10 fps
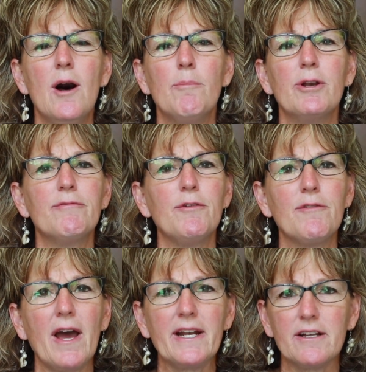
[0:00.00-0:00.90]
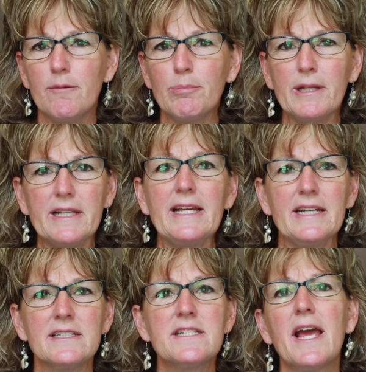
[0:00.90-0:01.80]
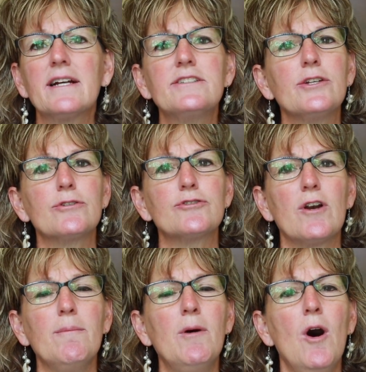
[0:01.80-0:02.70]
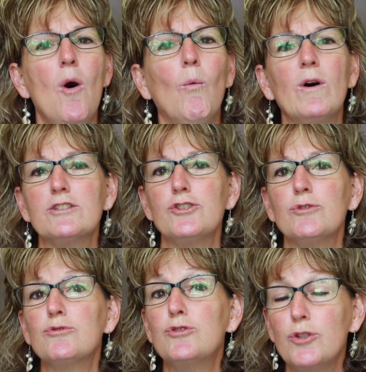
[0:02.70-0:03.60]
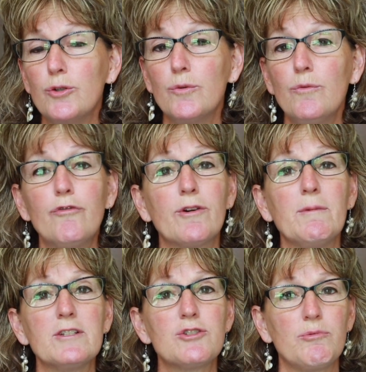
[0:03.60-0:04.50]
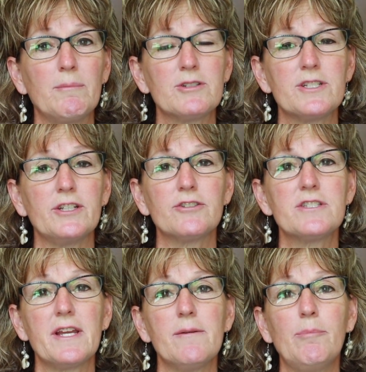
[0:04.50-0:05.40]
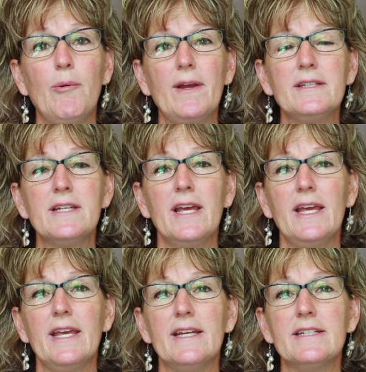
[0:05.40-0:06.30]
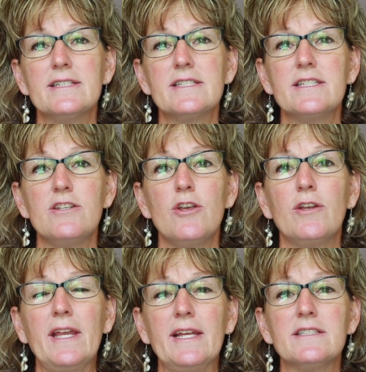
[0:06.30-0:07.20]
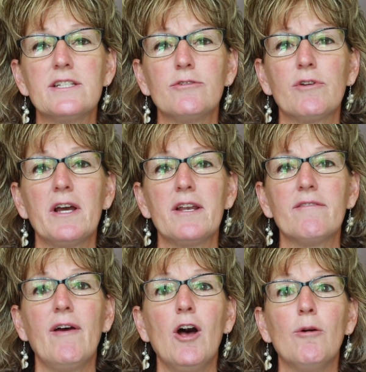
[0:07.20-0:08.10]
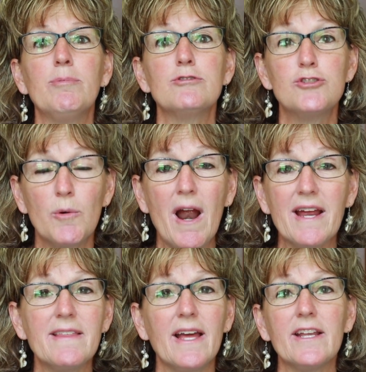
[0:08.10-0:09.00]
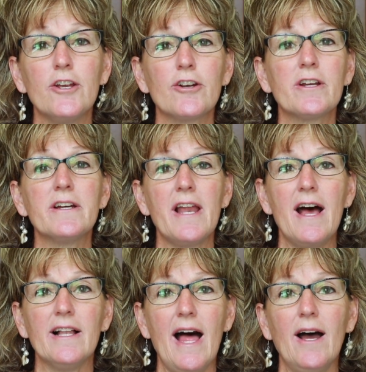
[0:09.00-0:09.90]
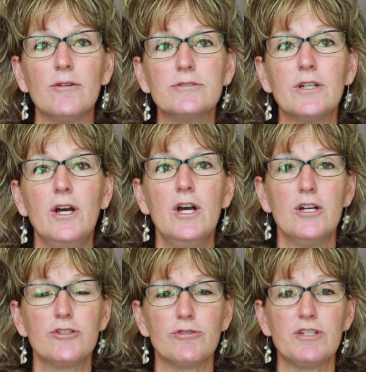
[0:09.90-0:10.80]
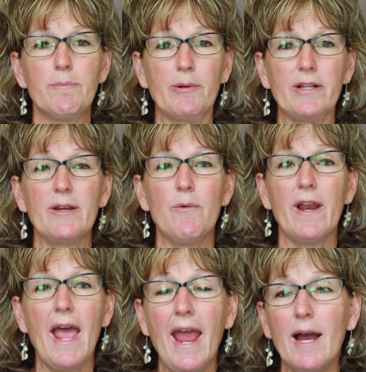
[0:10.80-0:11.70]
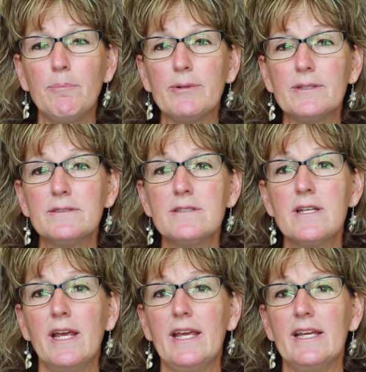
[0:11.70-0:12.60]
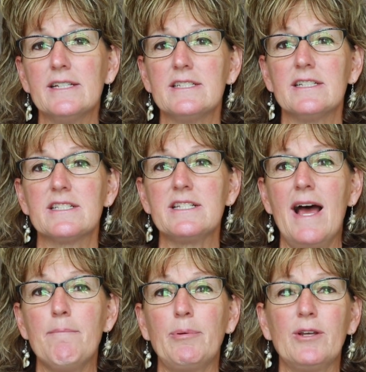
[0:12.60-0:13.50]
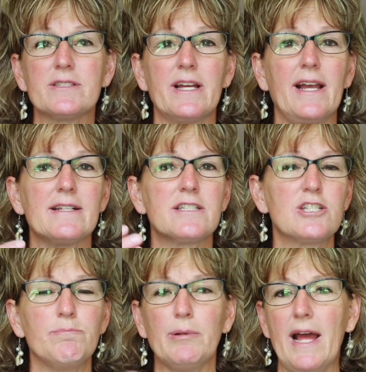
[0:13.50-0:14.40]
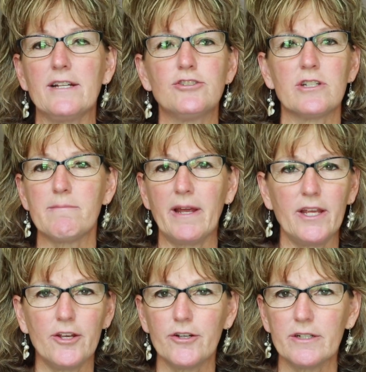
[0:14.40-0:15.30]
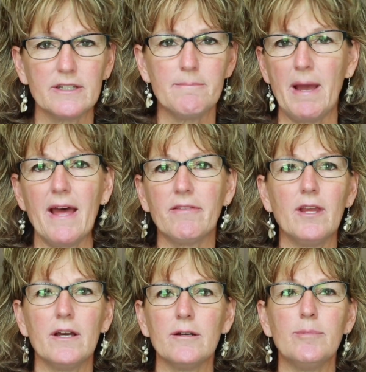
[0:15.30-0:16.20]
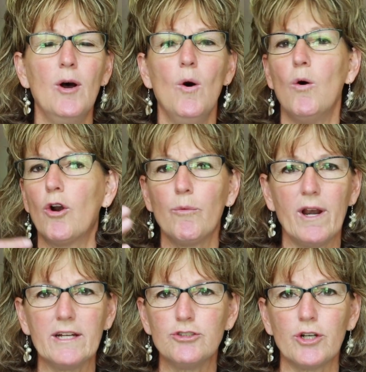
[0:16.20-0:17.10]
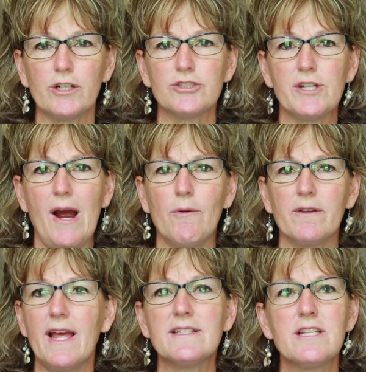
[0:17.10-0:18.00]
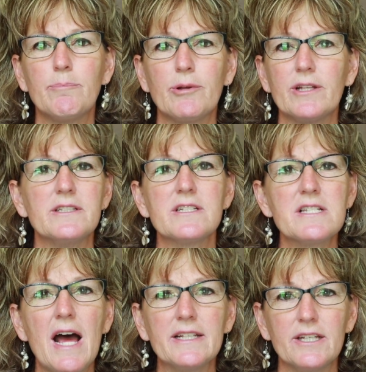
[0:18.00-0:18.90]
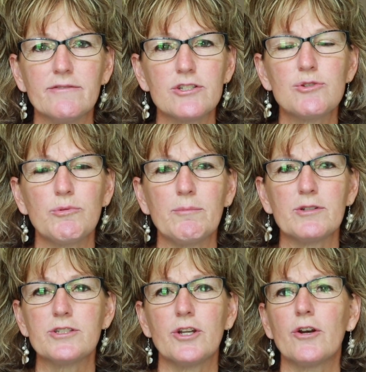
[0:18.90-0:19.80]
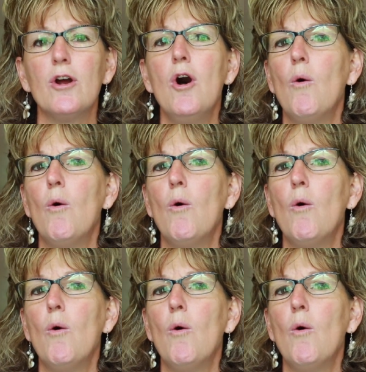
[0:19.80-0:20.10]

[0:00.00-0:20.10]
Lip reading: But if you've got a completely intact eardrum, what you do from a swimmer's ear standpoint is you need to kind of help dry that ear canal out. So typically what happens is it's not because I got splashed in my ear in the bathtub or when I took a shower. That typically does not give a swimmer's ear.